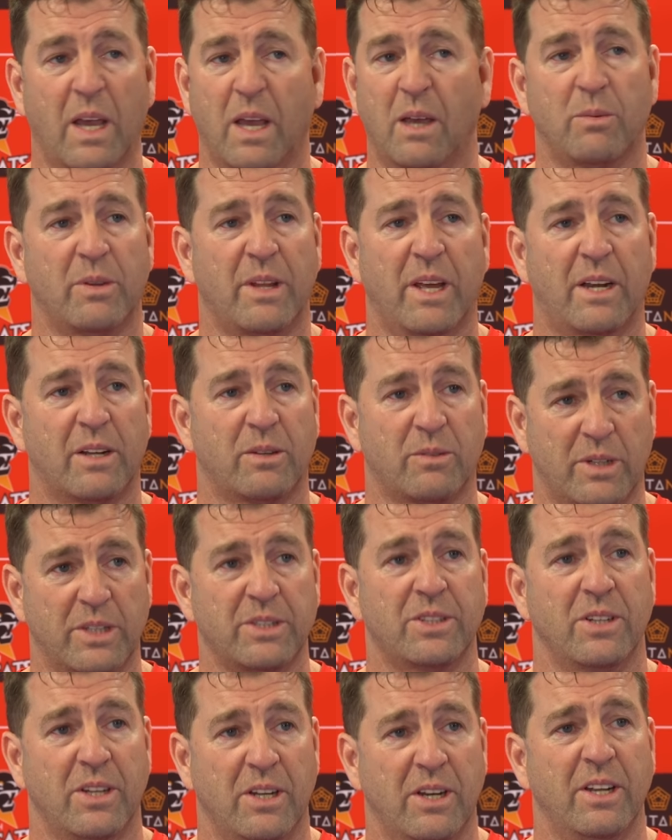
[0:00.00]
Yeah, without a
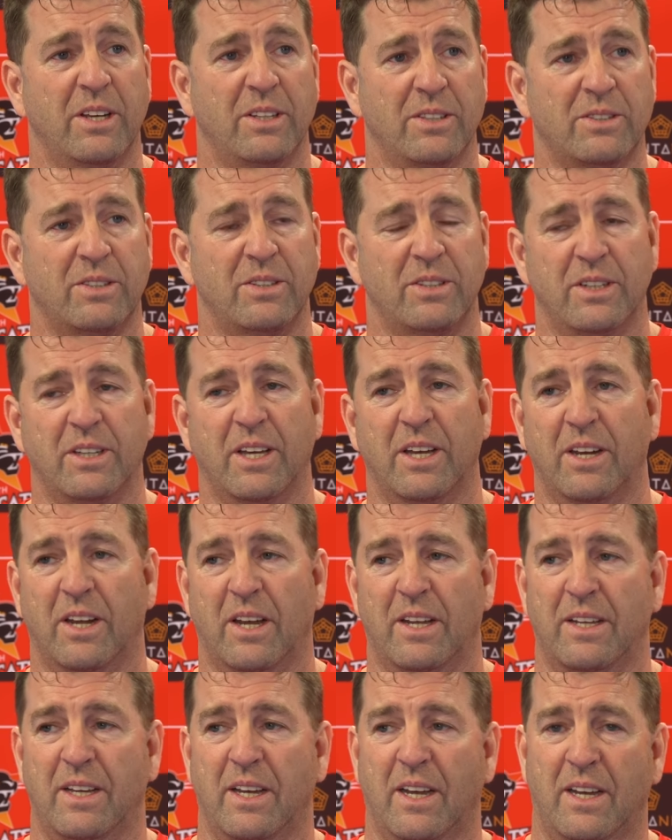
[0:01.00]
question, it is. And you get
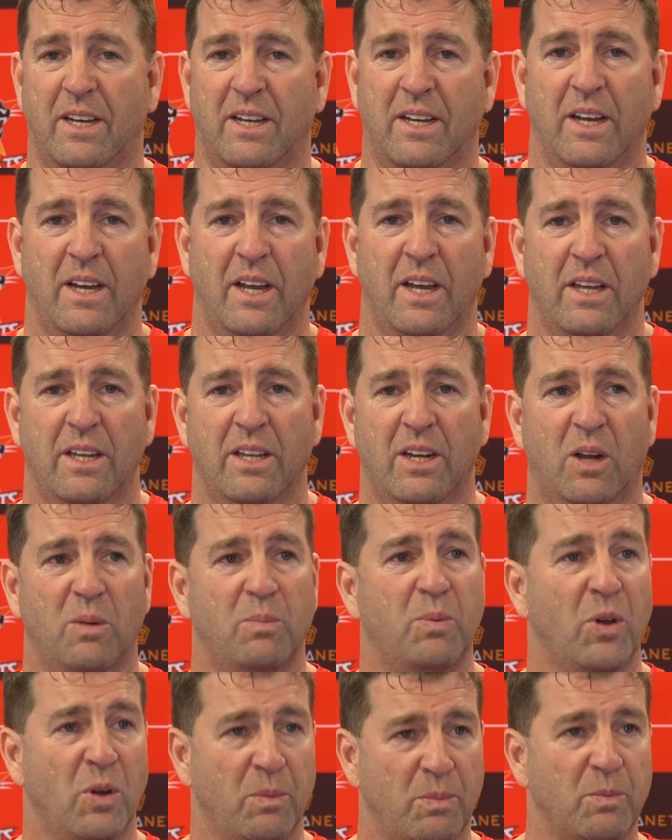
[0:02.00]

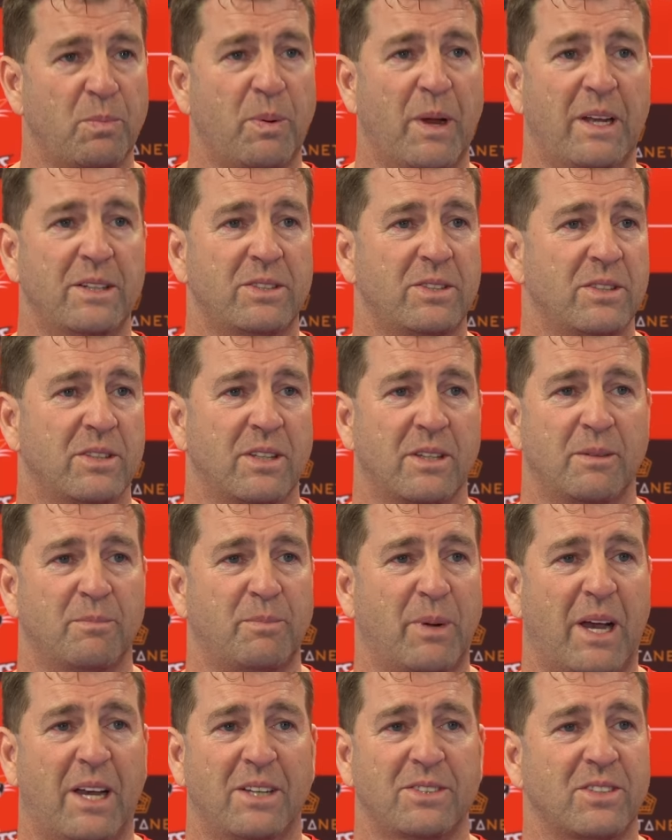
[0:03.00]
a purple patch, the
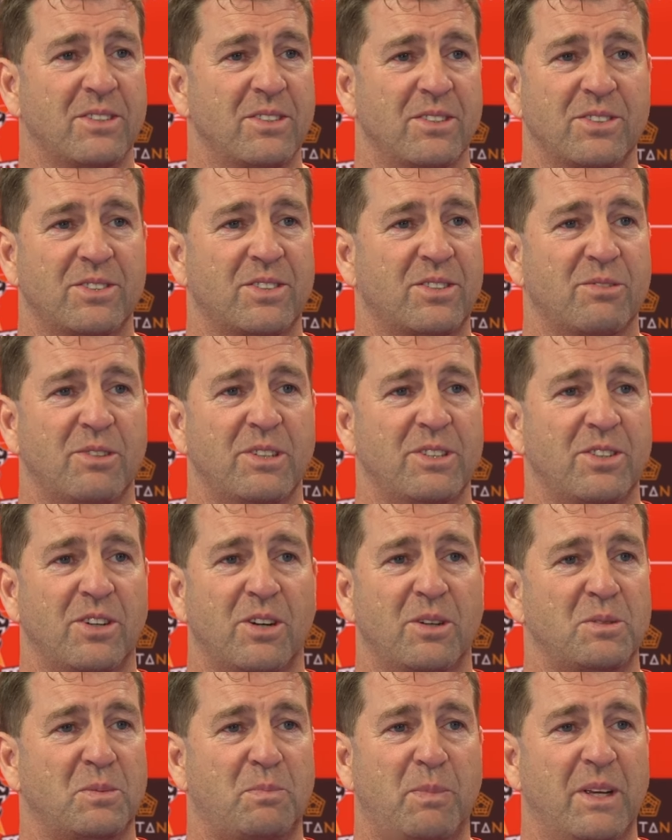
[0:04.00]
basket looks three
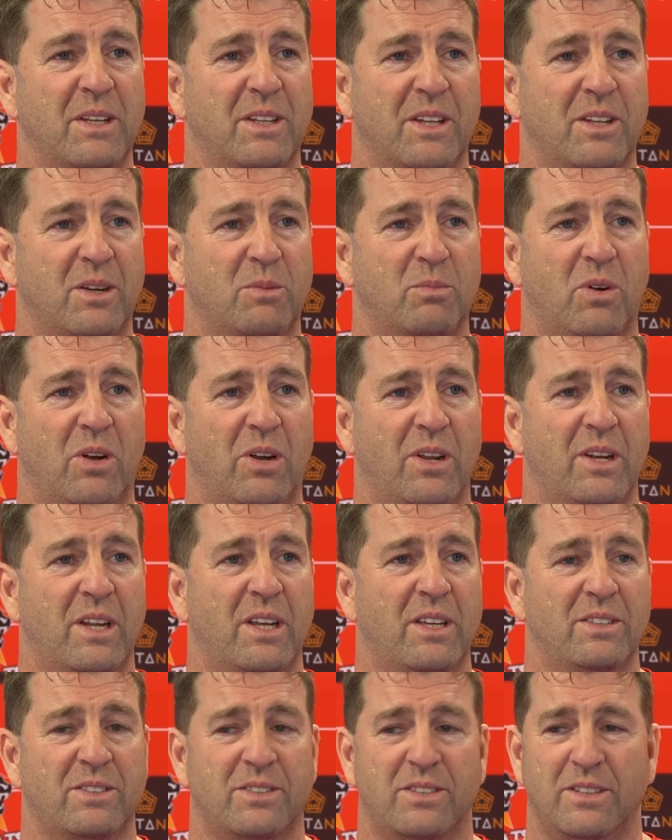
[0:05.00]
times bigger than what it
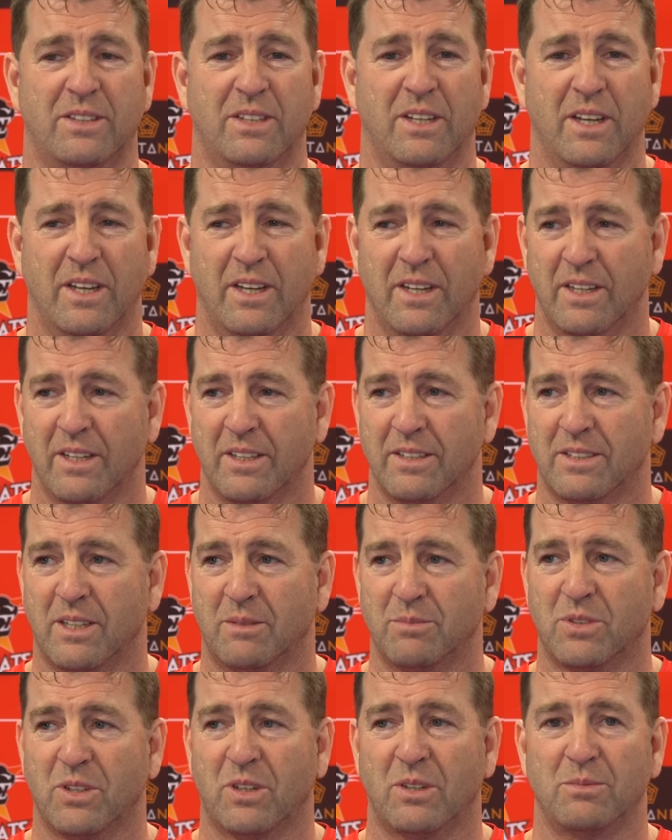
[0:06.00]
is. And
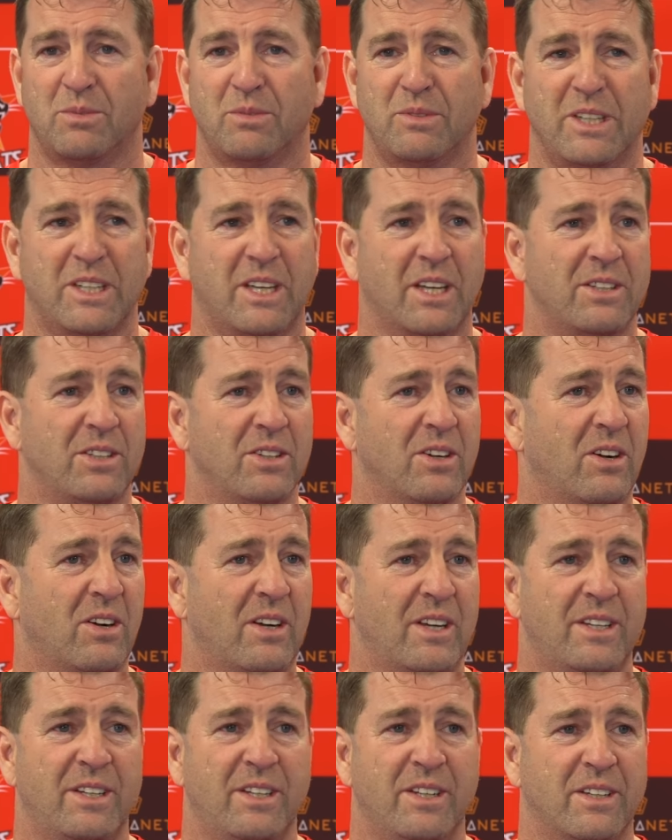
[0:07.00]
sometimes when you get your
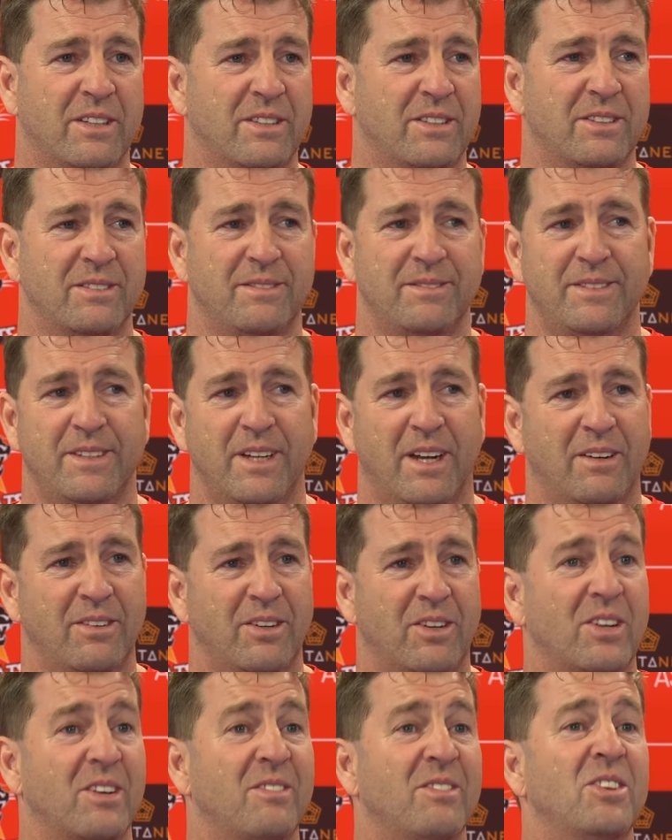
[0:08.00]
eye in, you can,
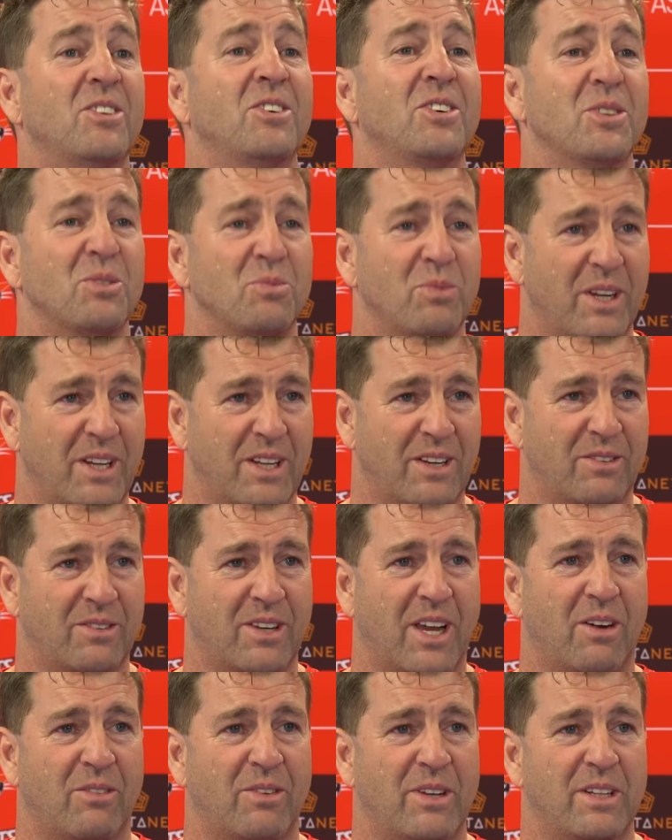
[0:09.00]
not even look at the ring and it'll
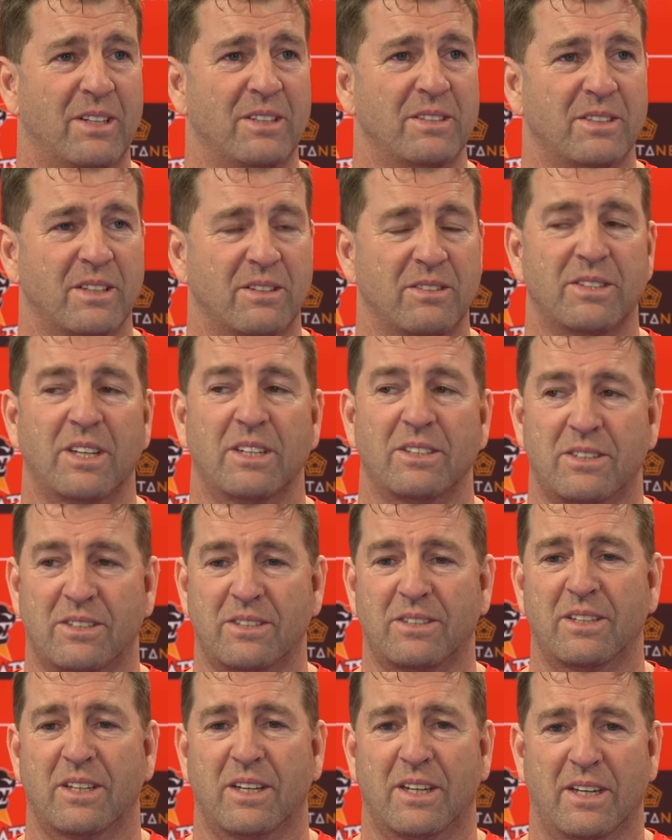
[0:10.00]
go in. So
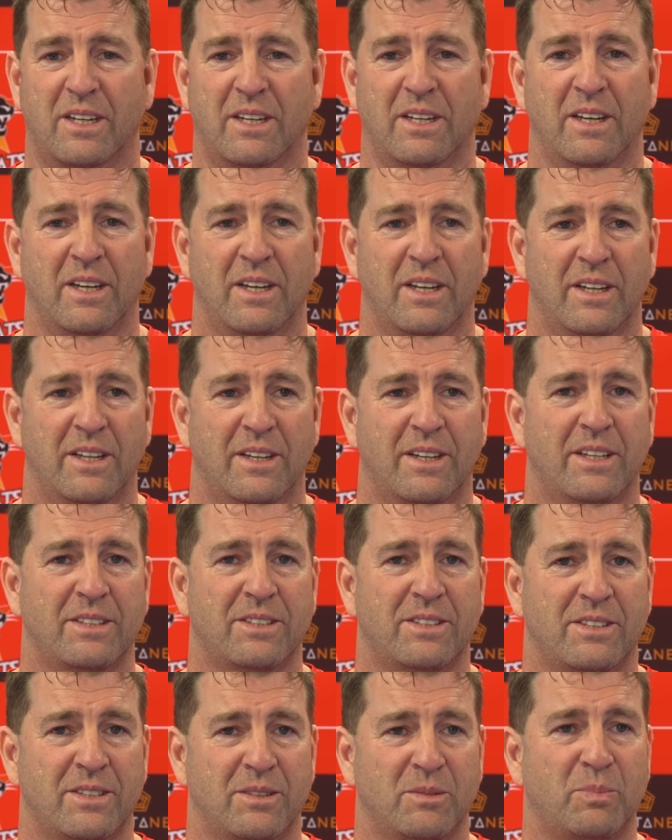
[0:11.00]
that's
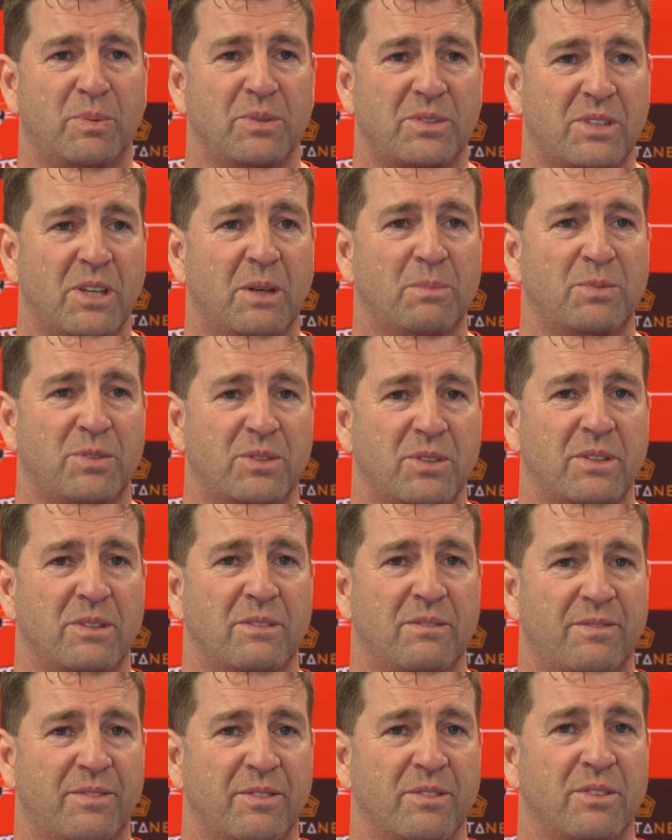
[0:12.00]
the
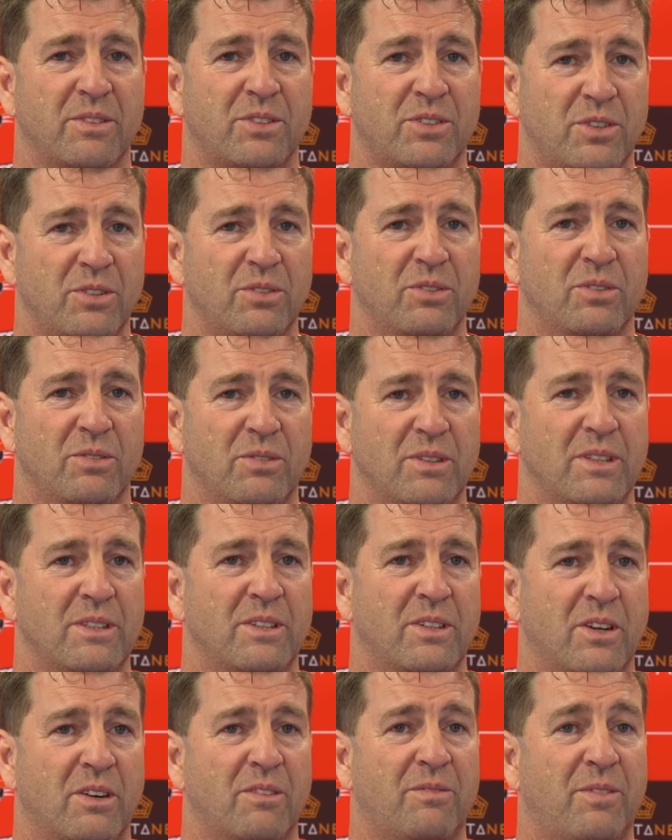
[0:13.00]
perception for a shooter, and
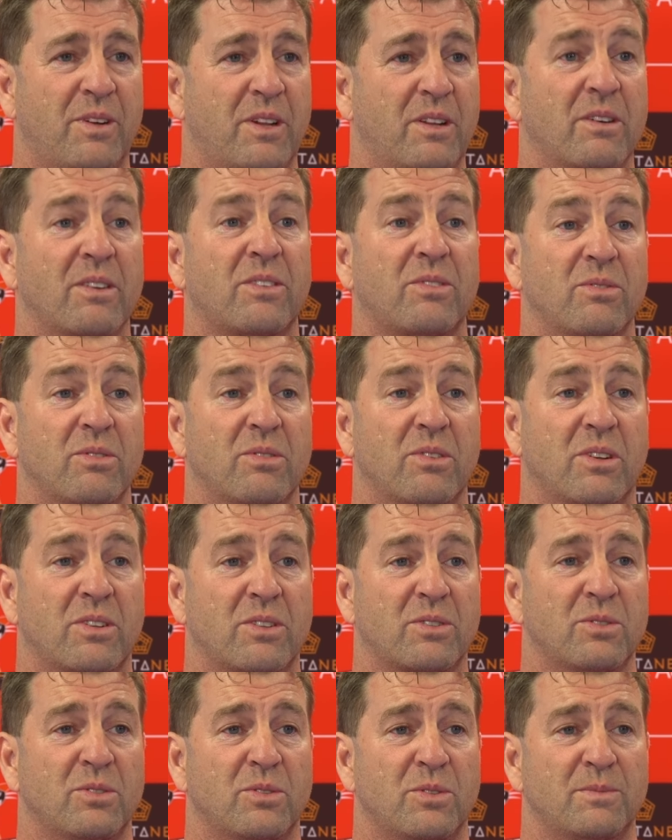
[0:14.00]
you've got to follow it through and on
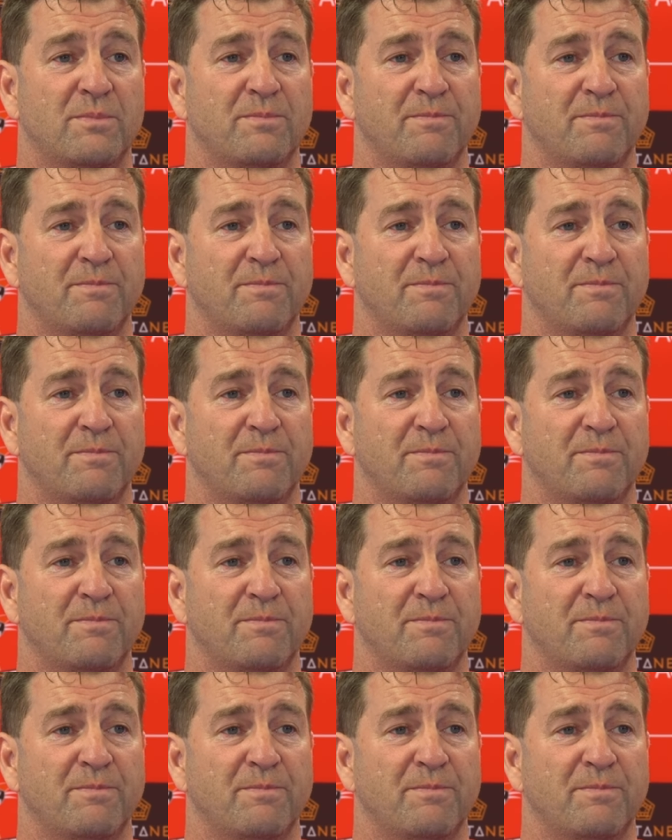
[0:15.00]
the court.